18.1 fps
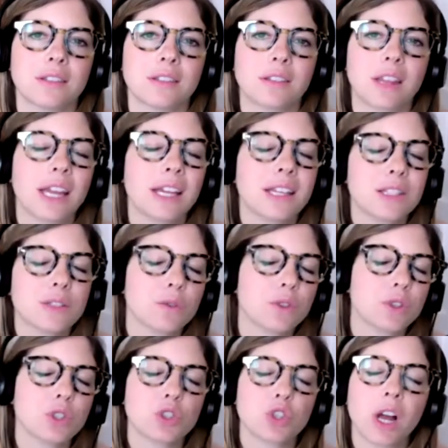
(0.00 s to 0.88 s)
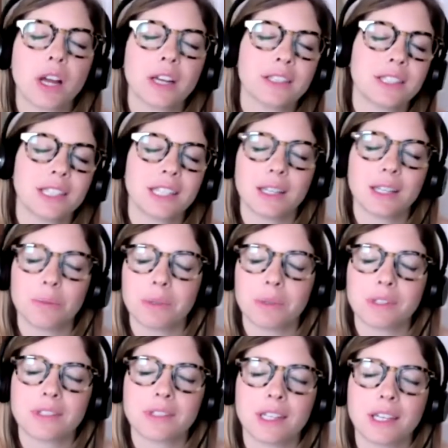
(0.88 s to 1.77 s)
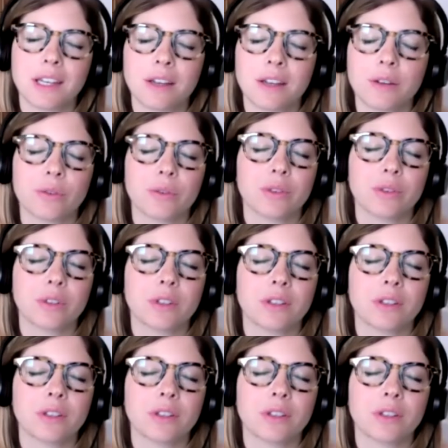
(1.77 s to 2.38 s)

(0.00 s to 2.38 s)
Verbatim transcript: Thanks for trying to keep me safe.